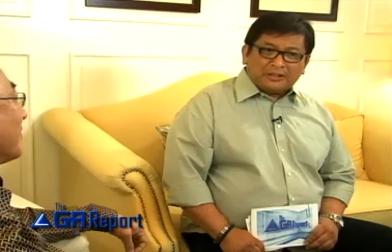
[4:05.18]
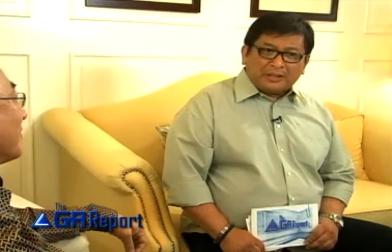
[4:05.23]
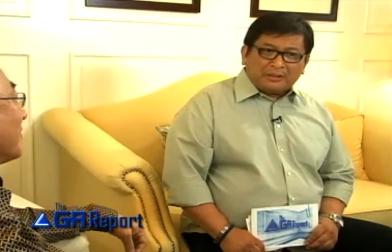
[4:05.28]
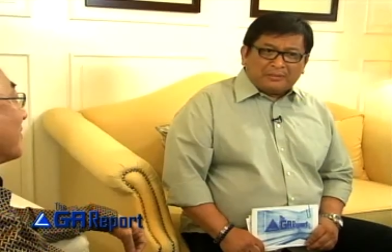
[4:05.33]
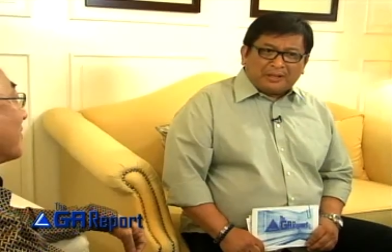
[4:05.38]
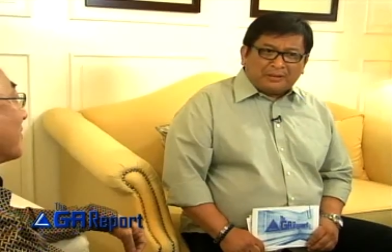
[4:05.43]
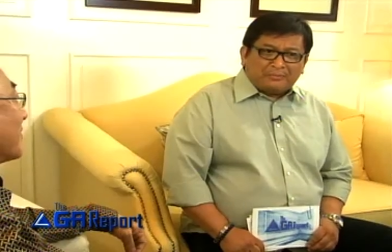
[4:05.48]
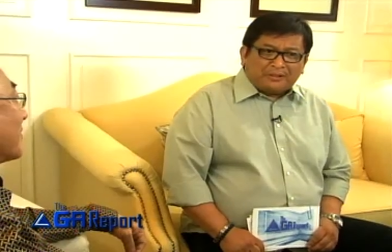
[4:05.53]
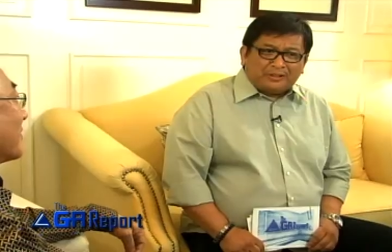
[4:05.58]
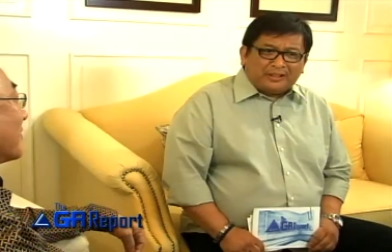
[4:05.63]
I
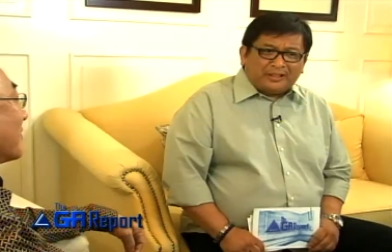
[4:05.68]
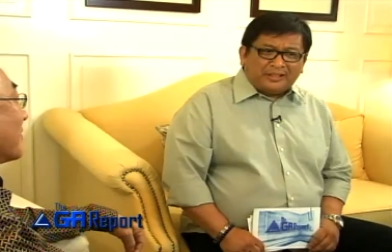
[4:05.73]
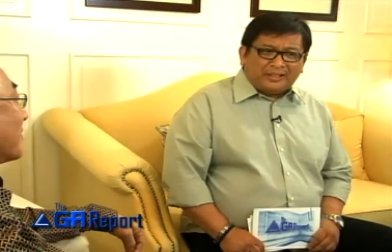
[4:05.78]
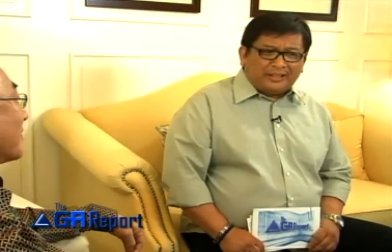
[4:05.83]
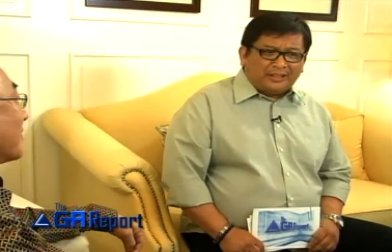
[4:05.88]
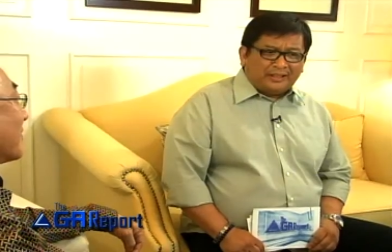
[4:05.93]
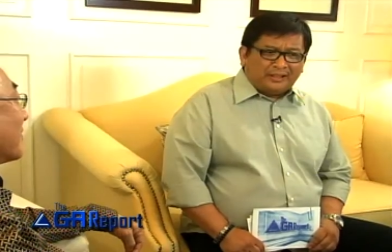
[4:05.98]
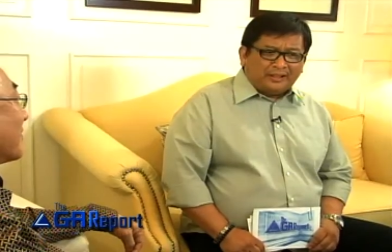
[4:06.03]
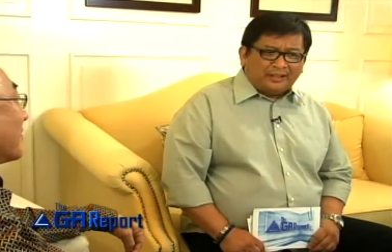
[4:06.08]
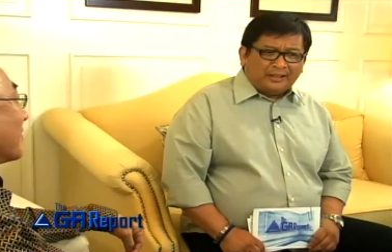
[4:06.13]

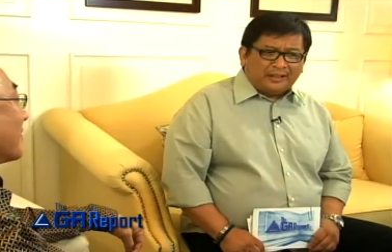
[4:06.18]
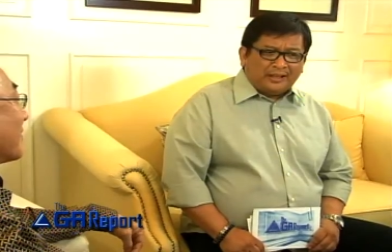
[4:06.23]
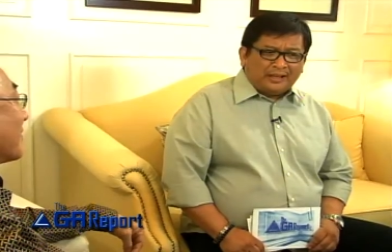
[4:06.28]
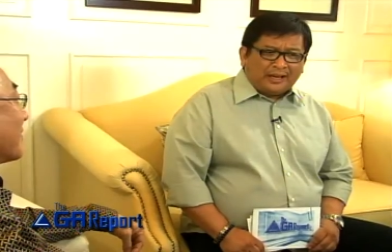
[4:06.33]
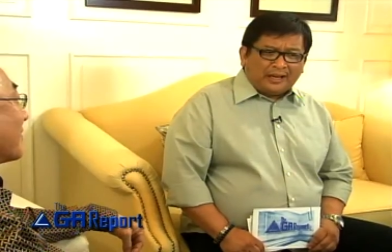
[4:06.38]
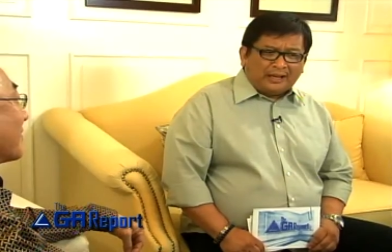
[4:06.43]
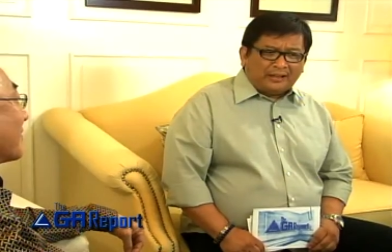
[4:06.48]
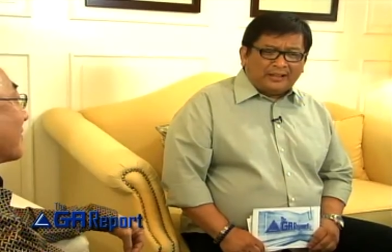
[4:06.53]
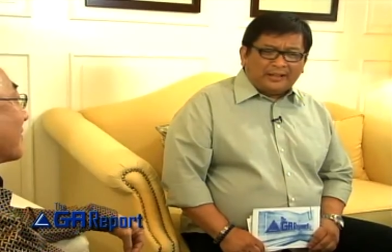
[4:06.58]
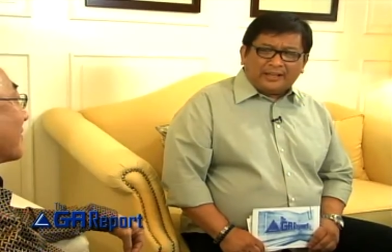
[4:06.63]

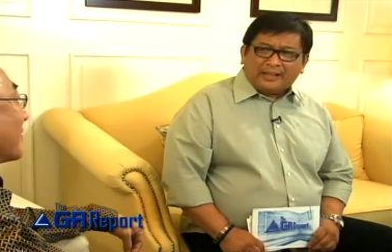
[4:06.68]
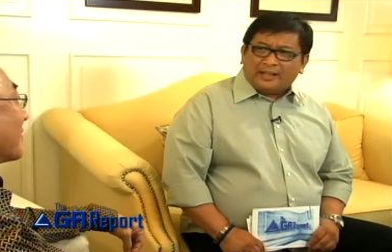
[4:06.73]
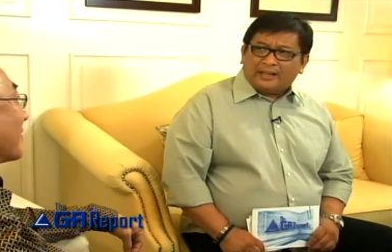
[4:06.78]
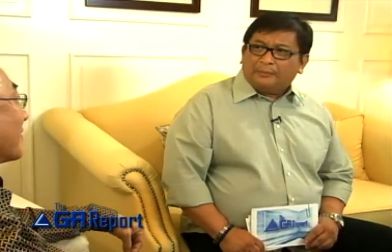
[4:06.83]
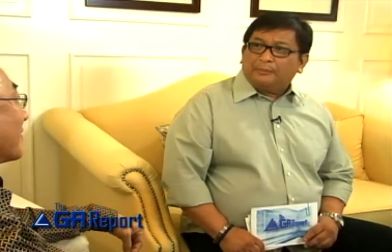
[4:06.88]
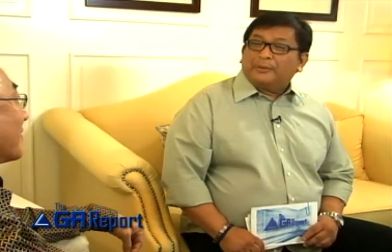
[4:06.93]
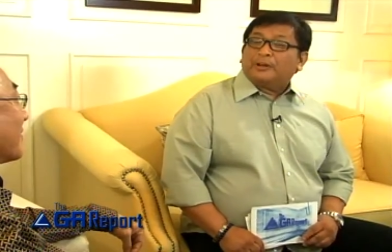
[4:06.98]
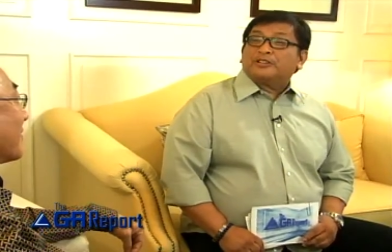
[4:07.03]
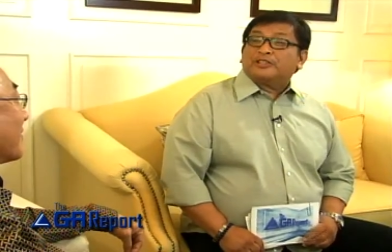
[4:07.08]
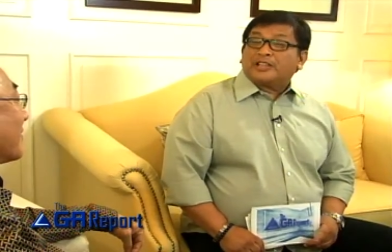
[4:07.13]
really can,
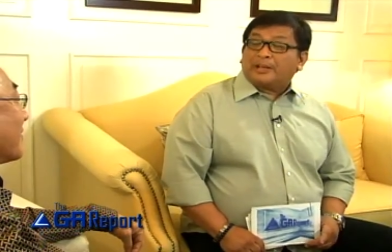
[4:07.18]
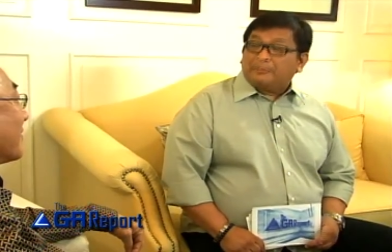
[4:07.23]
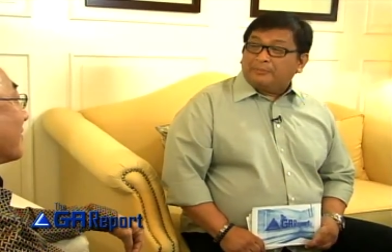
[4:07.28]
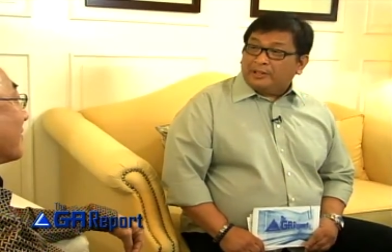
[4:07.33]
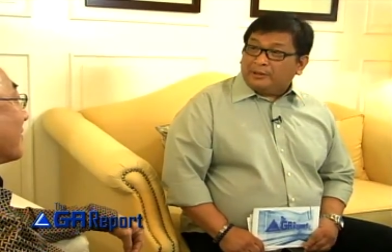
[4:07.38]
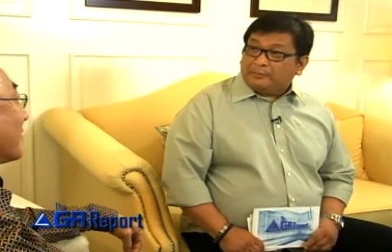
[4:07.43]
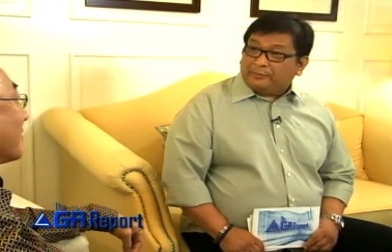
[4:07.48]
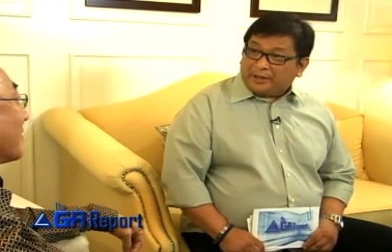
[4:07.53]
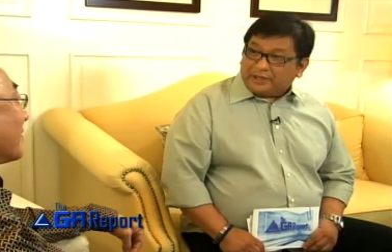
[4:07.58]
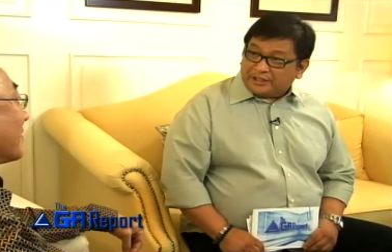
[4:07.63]
because I've been
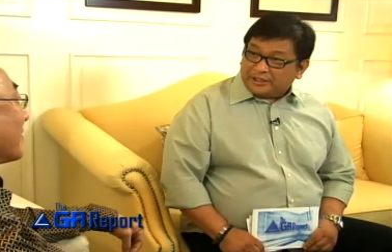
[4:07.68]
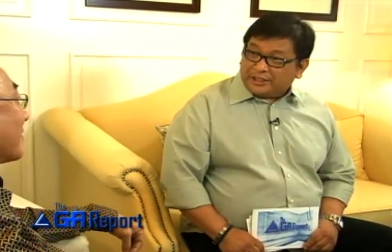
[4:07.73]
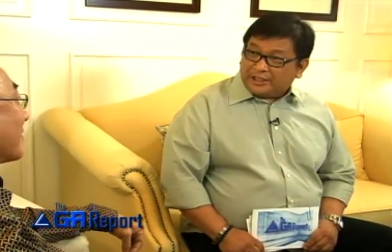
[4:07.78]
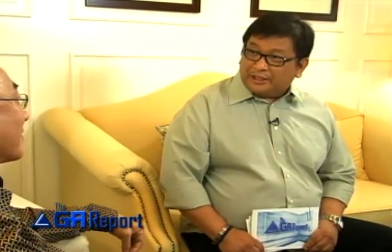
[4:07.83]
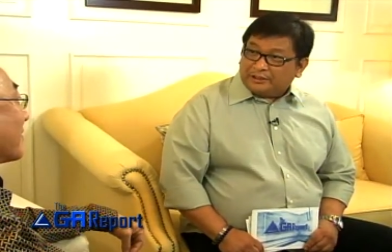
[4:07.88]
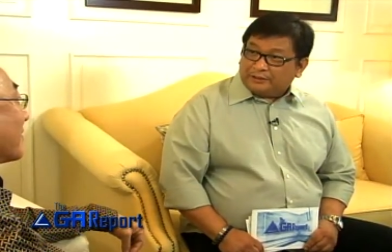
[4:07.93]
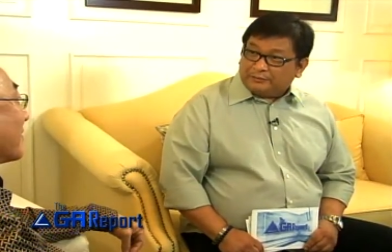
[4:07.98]
a president